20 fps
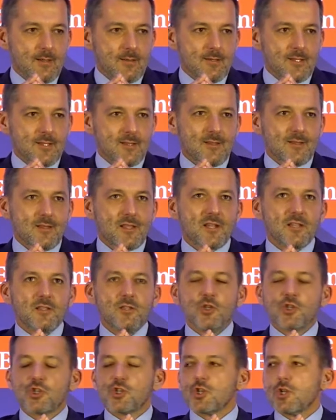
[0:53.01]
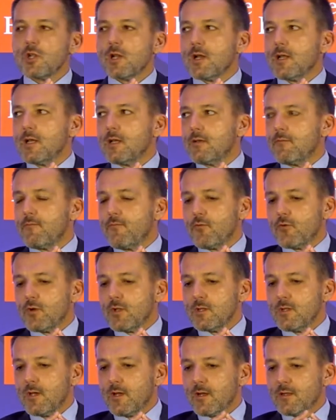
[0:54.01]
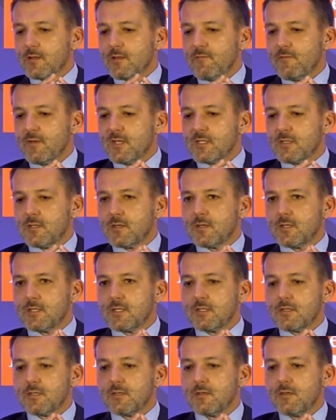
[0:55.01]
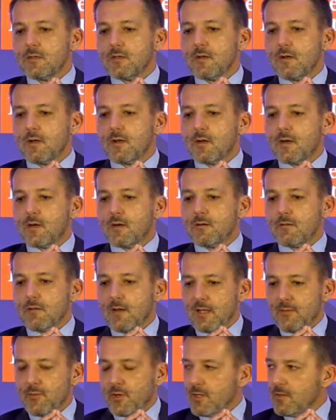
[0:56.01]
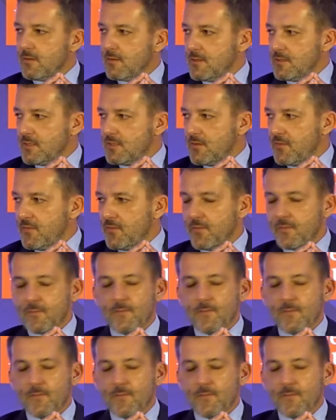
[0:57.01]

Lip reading: that traditionally foreign direct investors are labor intensive.